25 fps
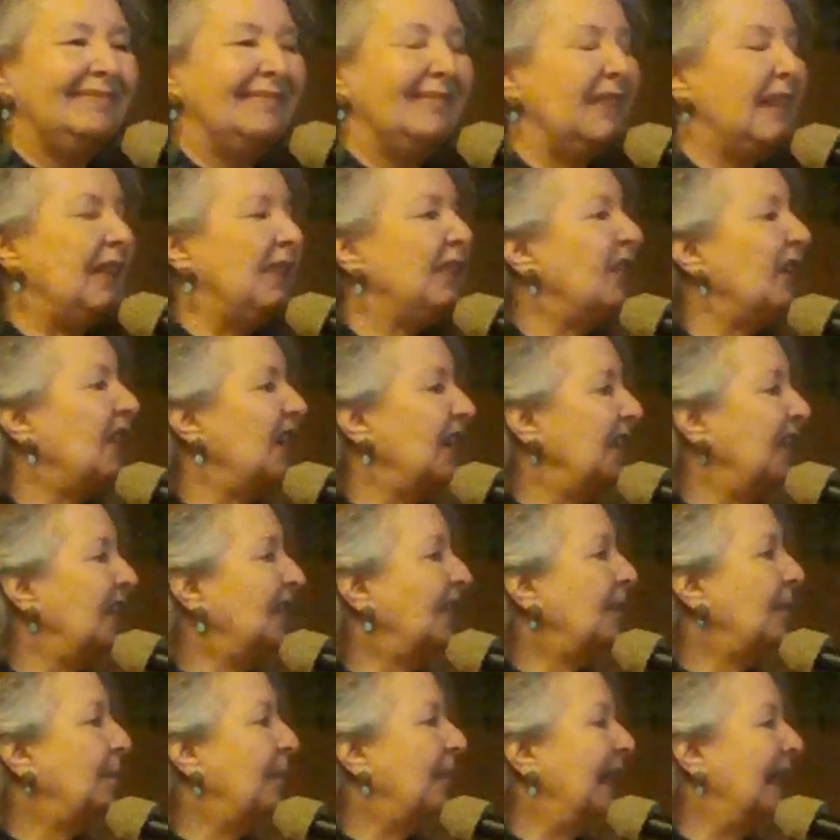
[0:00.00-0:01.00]
These are
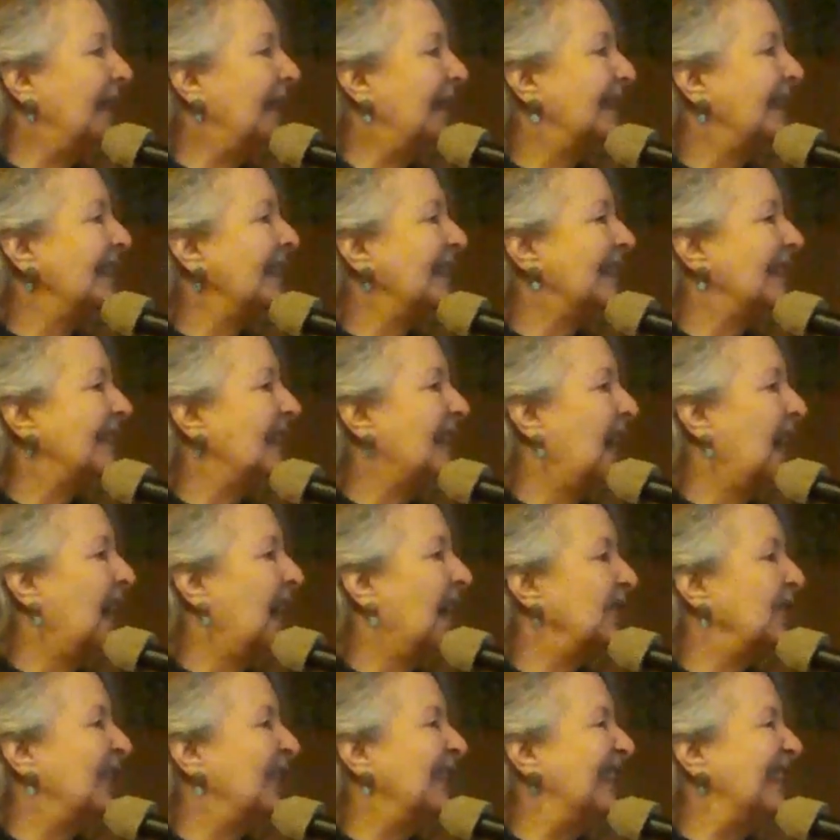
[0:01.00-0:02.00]
independent
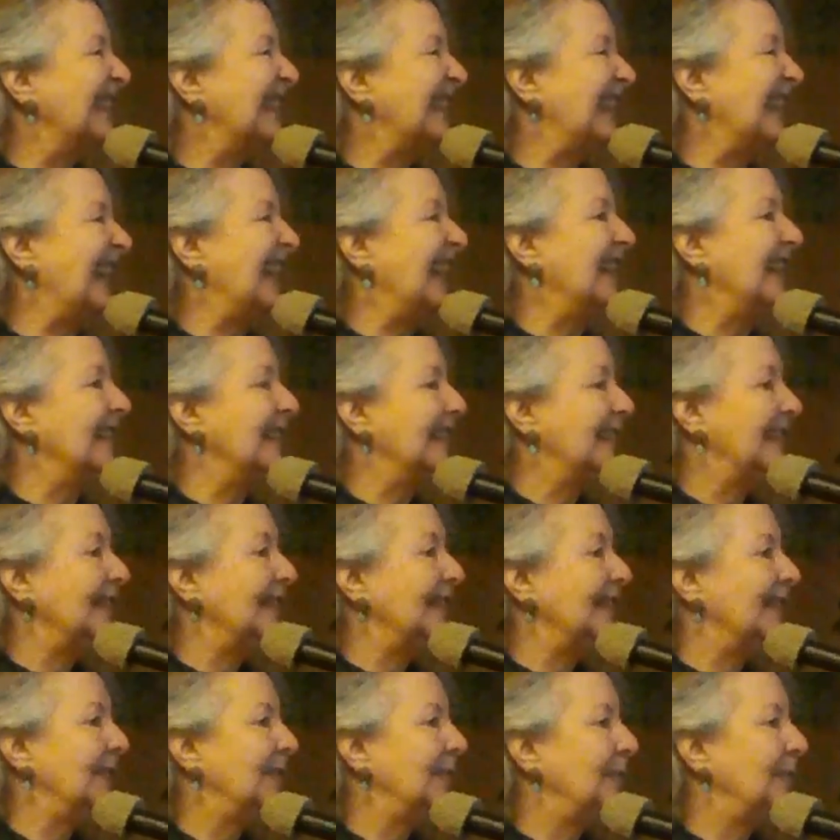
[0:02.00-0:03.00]
sovereign
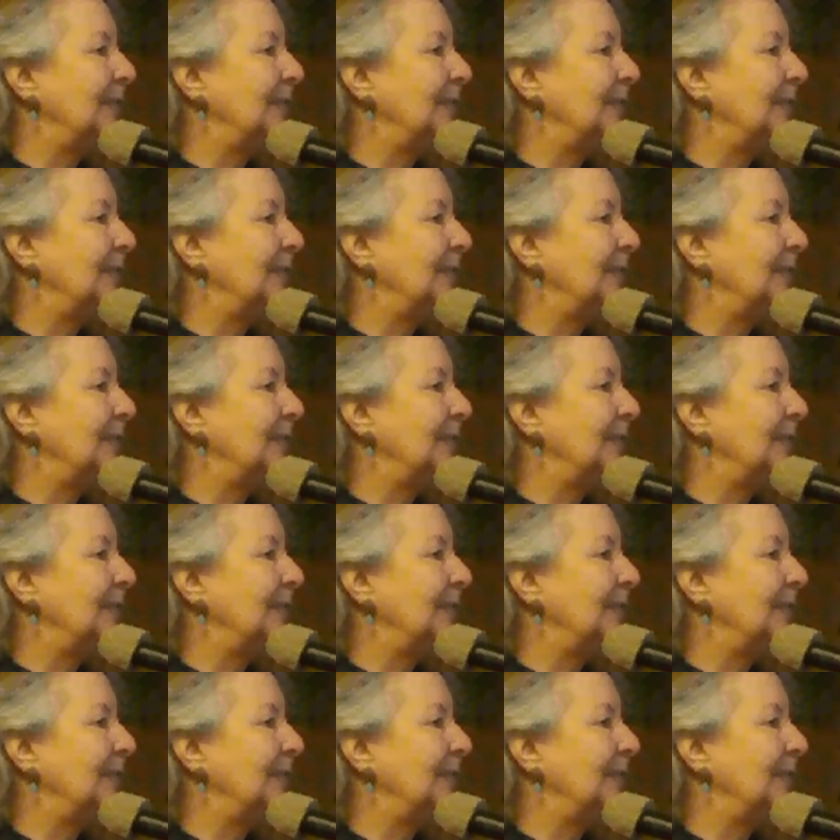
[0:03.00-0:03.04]
states.